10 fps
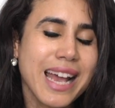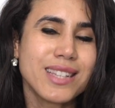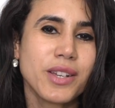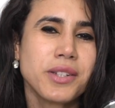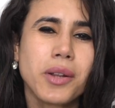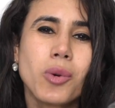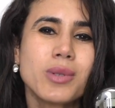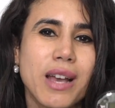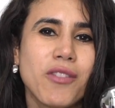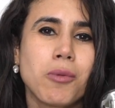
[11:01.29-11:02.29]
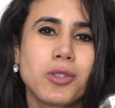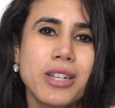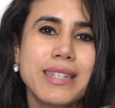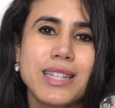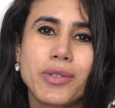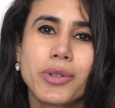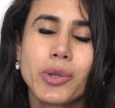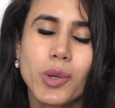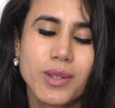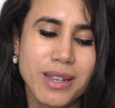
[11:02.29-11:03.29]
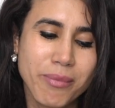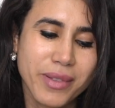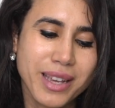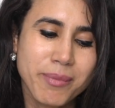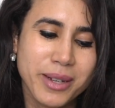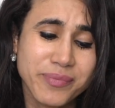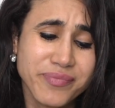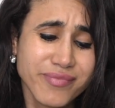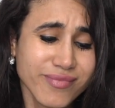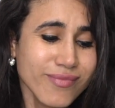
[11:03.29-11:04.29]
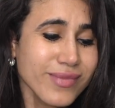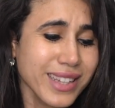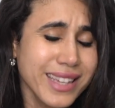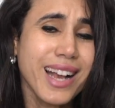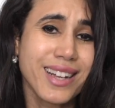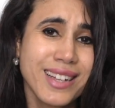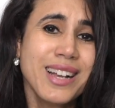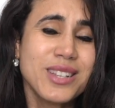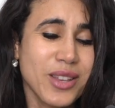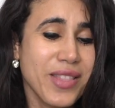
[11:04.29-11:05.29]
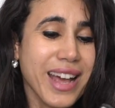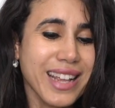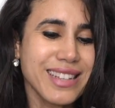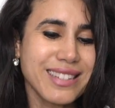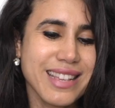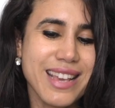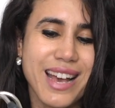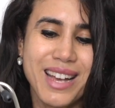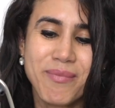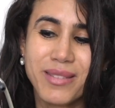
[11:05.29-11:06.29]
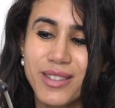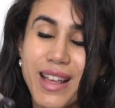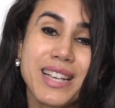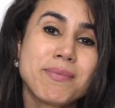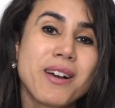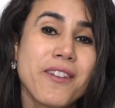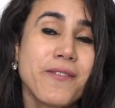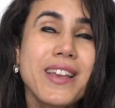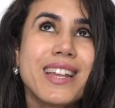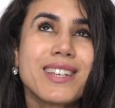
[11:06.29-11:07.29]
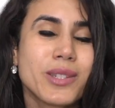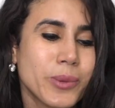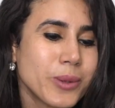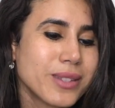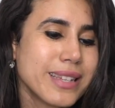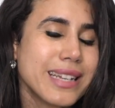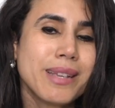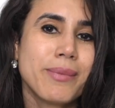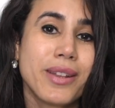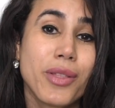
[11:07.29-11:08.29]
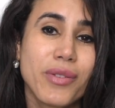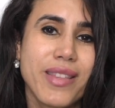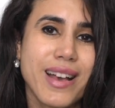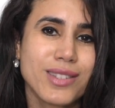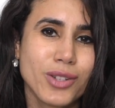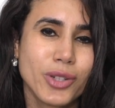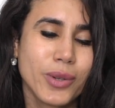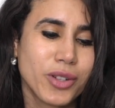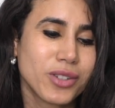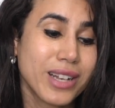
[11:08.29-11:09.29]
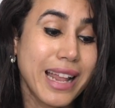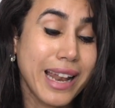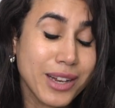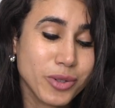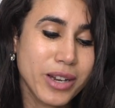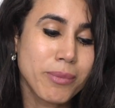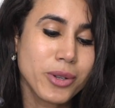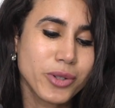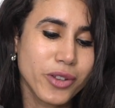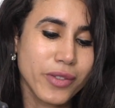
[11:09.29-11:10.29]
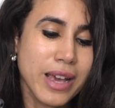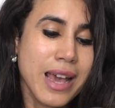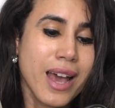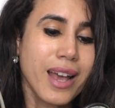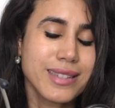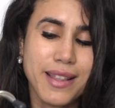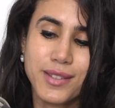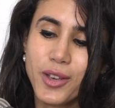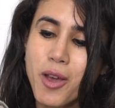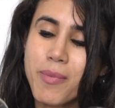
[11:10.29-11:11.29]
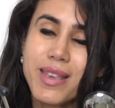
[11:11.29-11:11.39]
And so you don't always have the opportunity to record something. But yeah, so that is the that is my feelings towards the Littmann 3200 electronic Bluetooth stethoscope.